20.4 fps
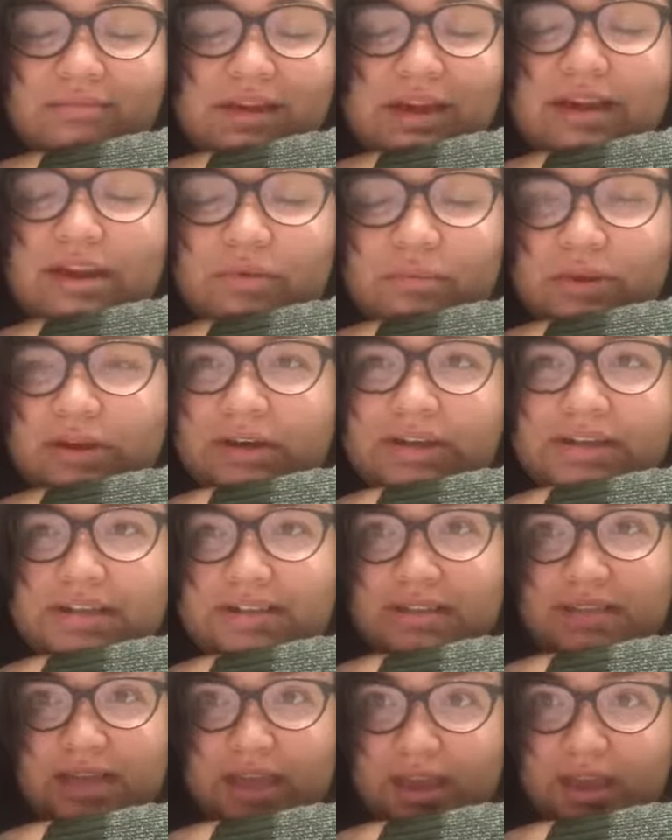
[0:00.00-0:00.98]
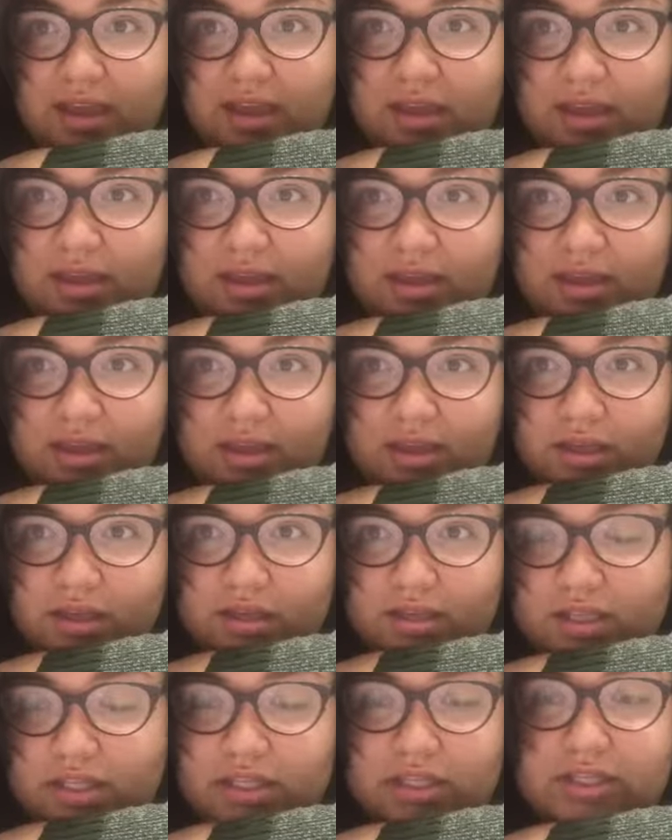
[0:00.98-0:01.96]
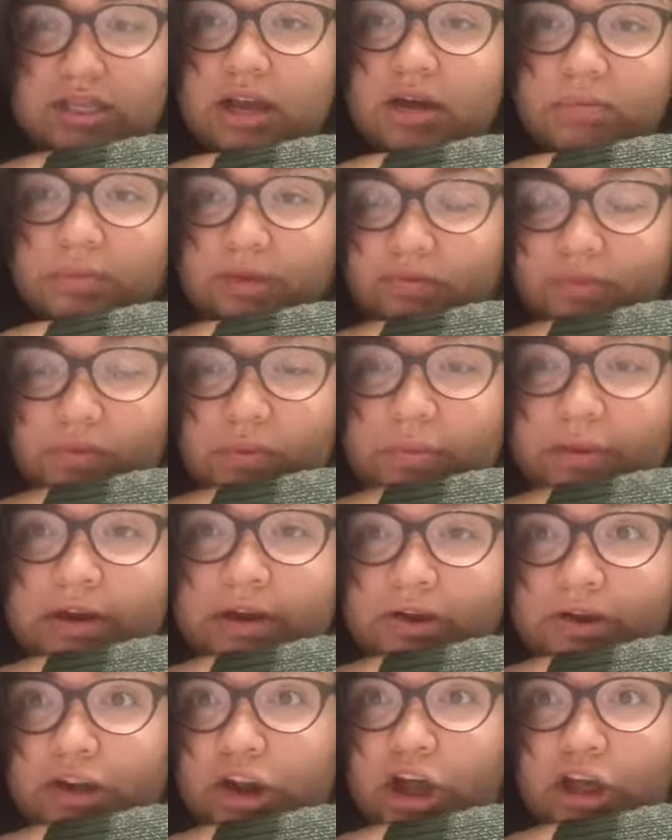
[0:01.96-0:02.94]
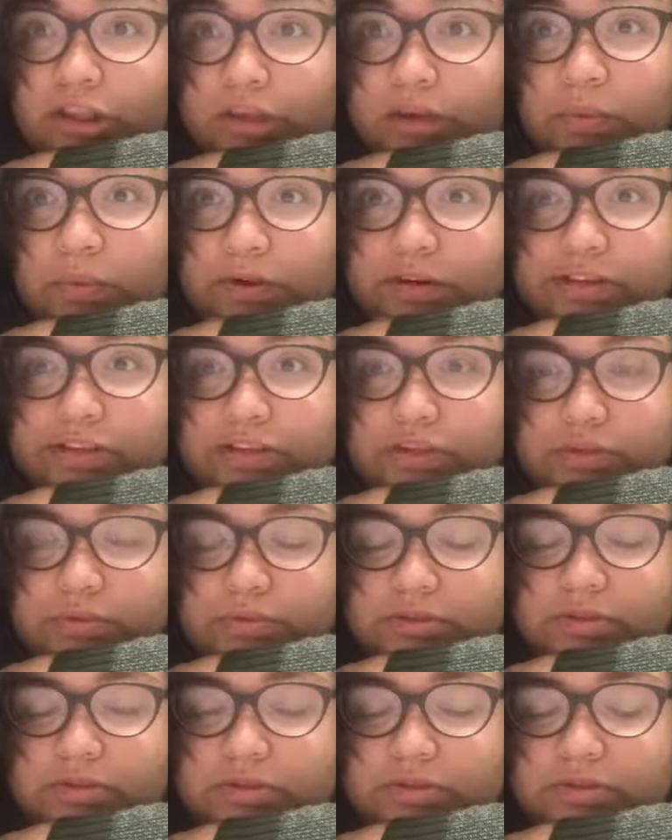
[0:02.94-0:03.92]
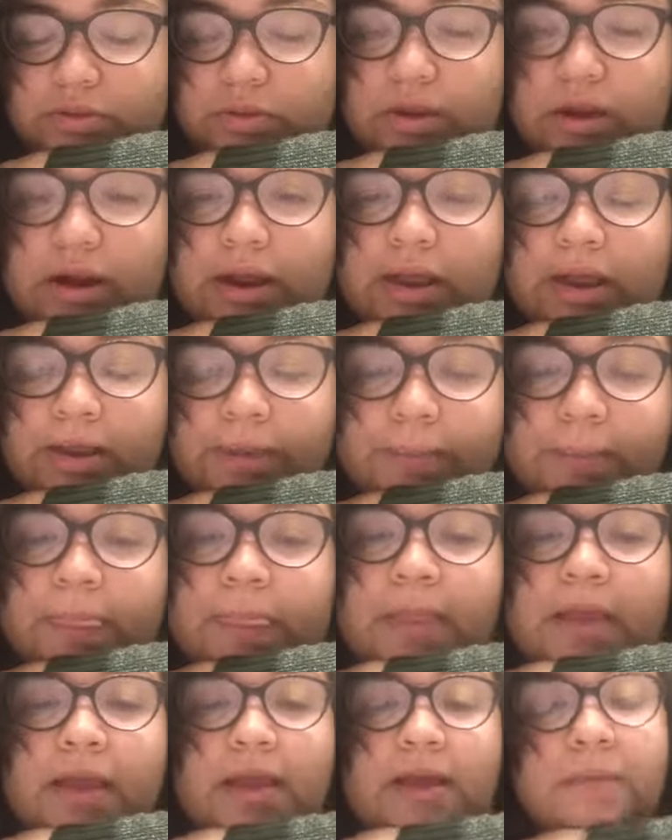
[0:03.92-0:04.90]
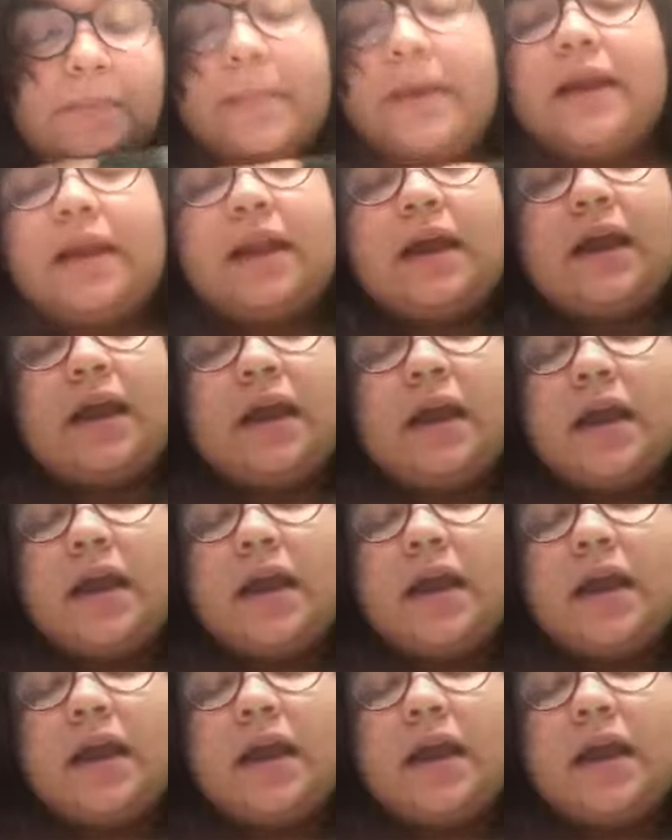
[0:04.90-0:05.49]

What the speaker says: anyone could say to just help me feel better. And all I wanted to do was cry. But